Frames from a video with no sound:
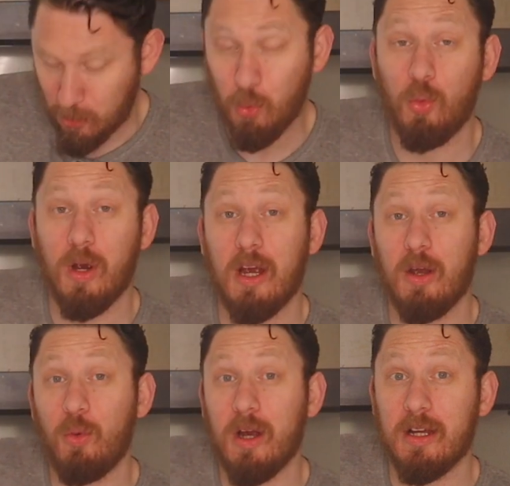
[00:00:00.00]

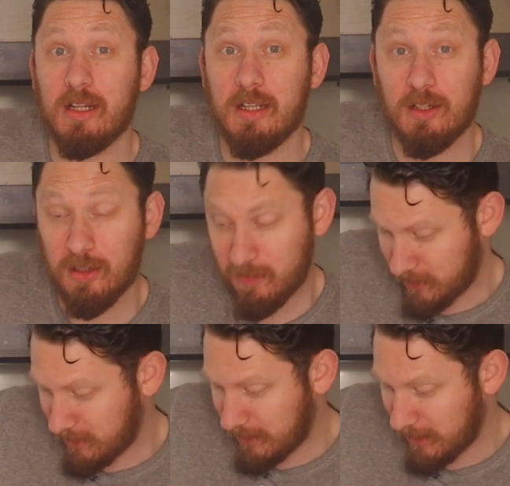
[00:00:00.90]
Worthy of
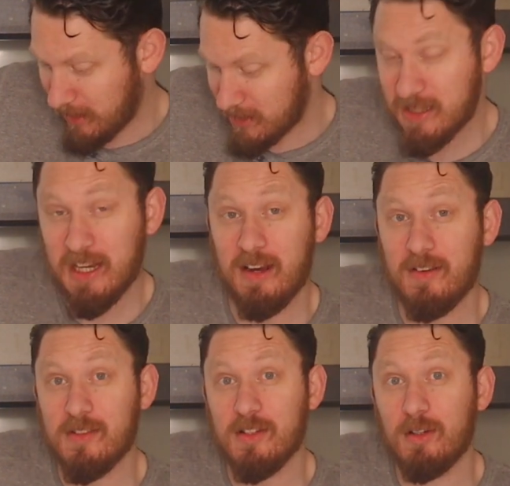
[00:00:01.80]
clear
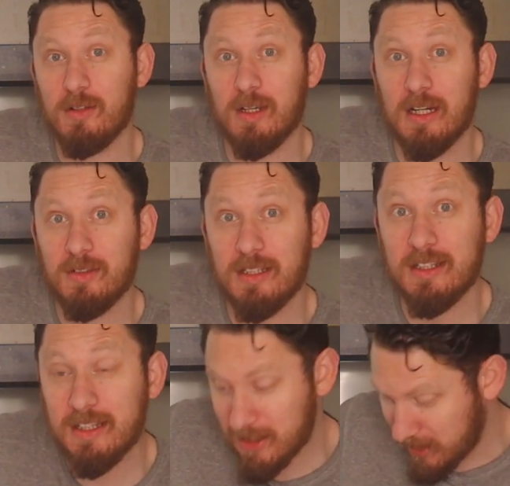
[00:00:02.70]
scarves all
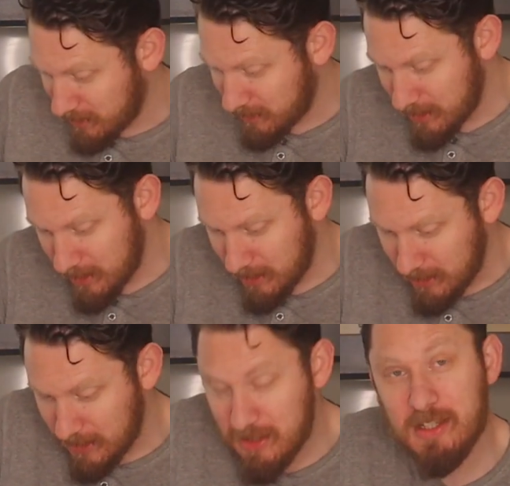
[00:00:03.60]
around, curvy,
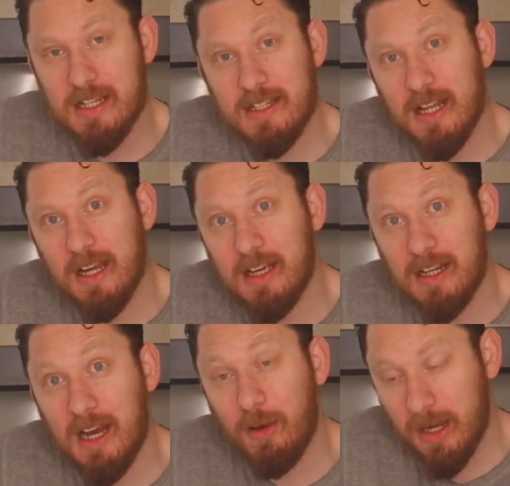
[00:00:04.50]
just
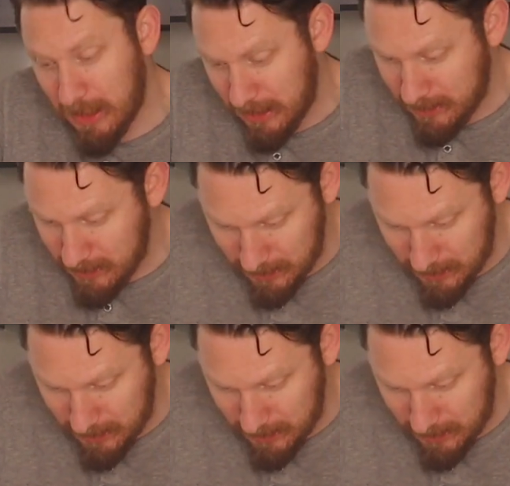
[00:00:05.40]
like how I like